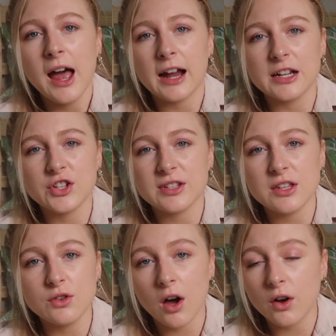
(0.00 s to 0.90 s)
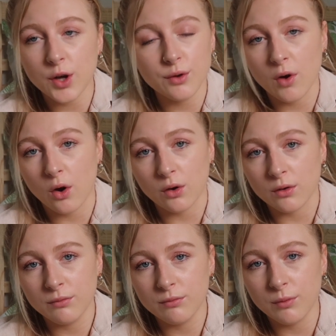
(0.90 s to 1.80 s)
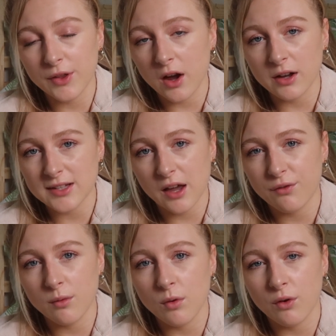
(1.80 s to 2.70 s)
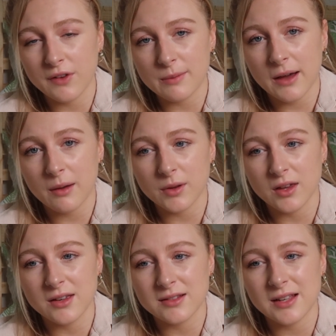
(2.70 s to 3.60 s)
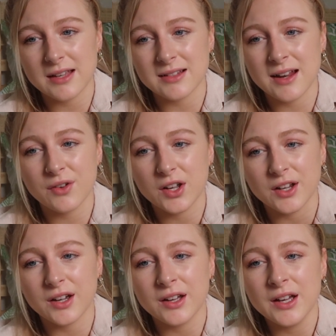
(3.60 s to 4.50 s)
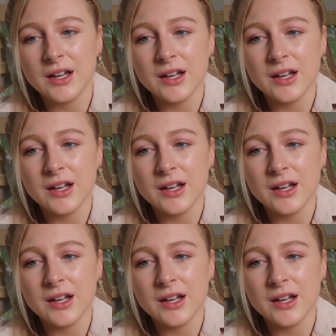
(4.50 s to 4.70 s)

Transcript: And I just think you can't go wrong with asking for more feedback, because it's never gonna